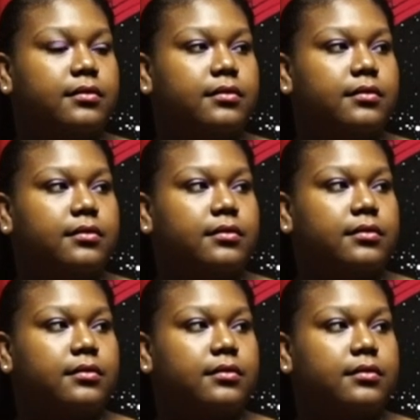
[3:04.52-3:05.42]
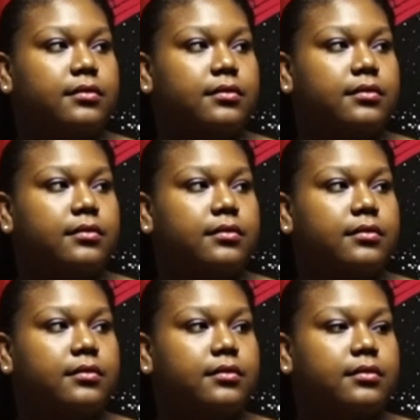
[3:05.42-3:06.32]

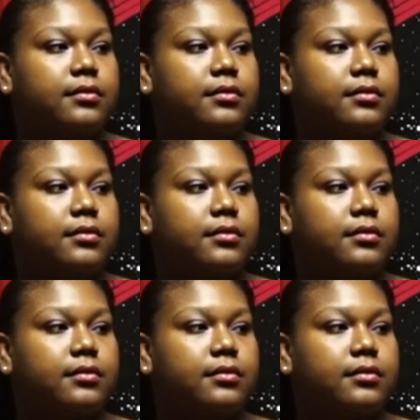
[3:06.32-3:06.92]
(not speaking)